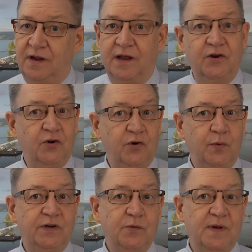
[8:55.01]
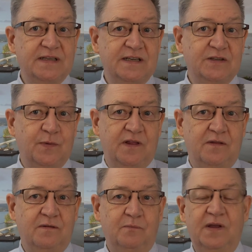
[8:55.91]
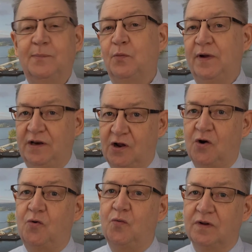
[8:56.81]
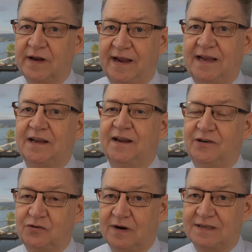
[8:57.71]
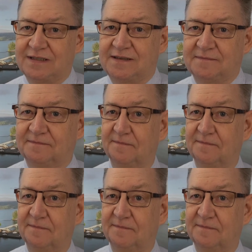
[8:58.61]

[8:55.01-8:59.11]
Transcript: And who do we do business with? People we know, like, and trust.